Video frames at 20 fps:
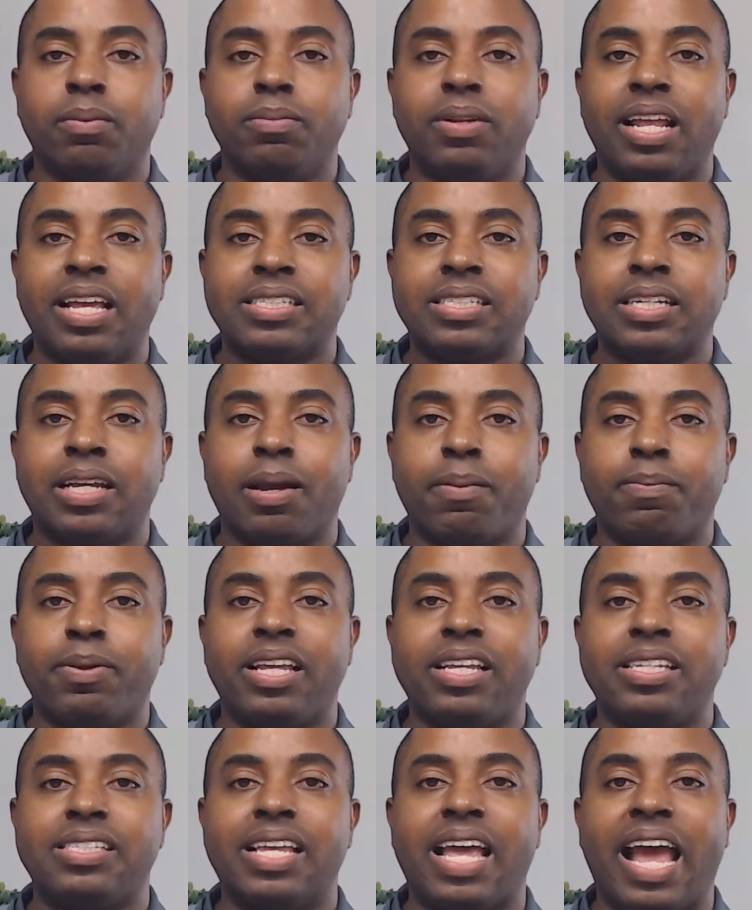
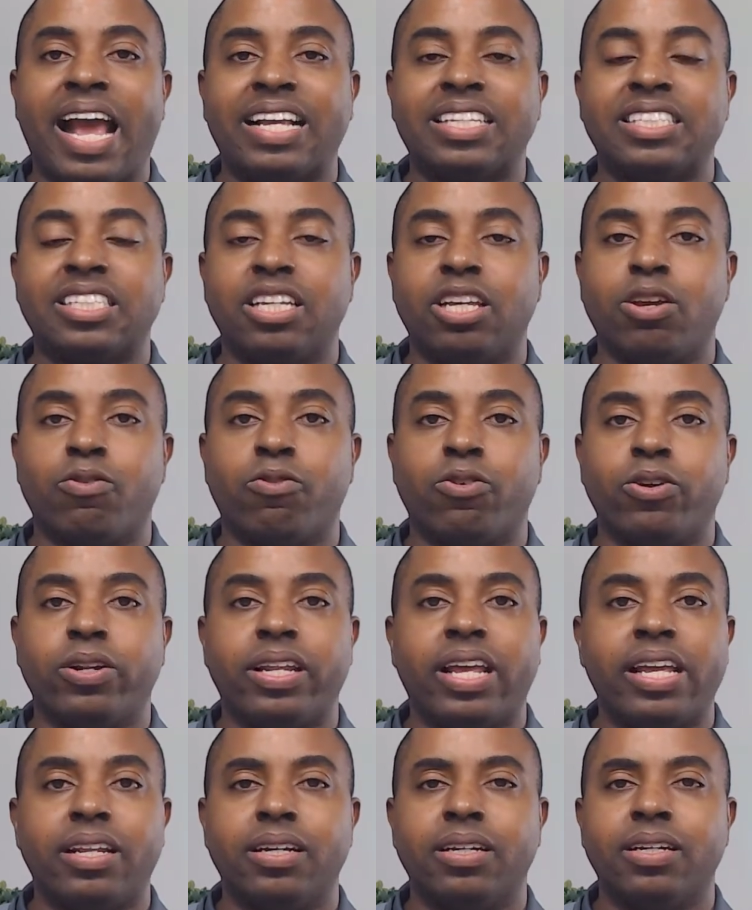companies asking you for
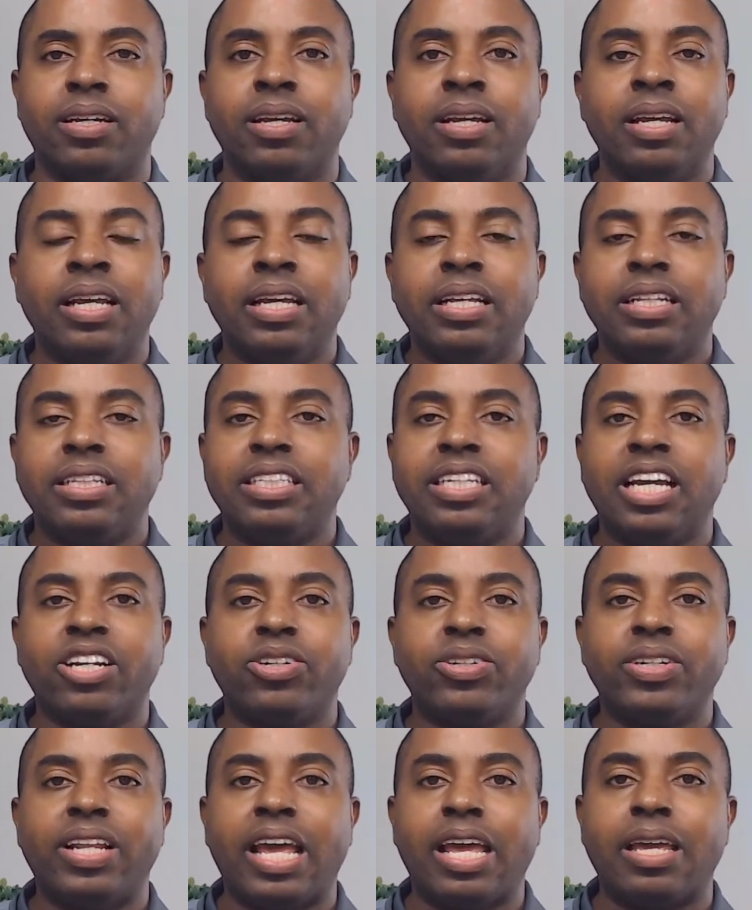data. The other
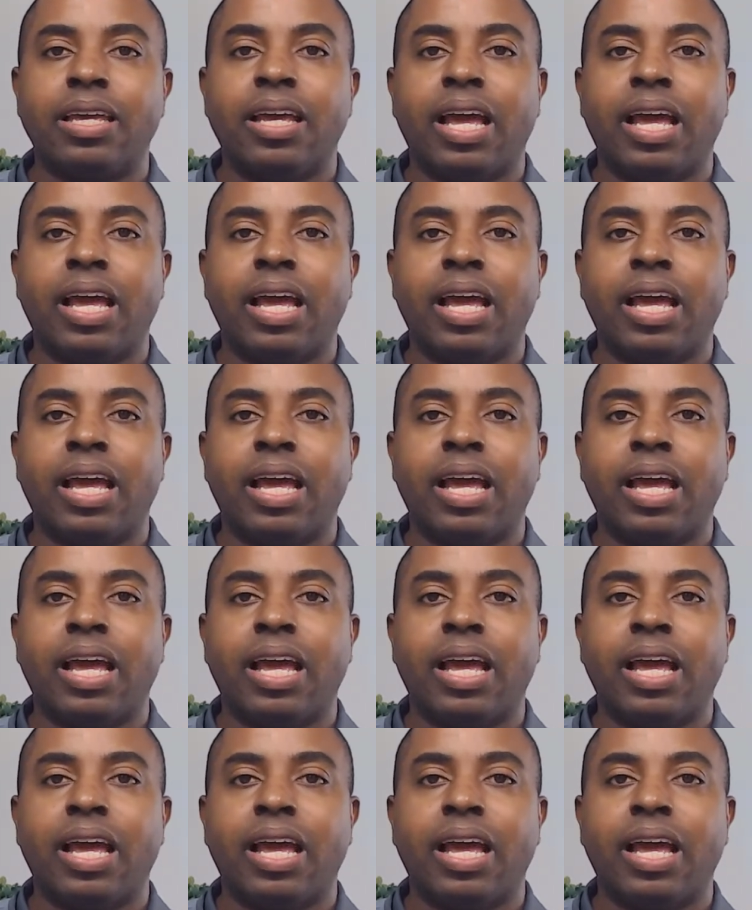day,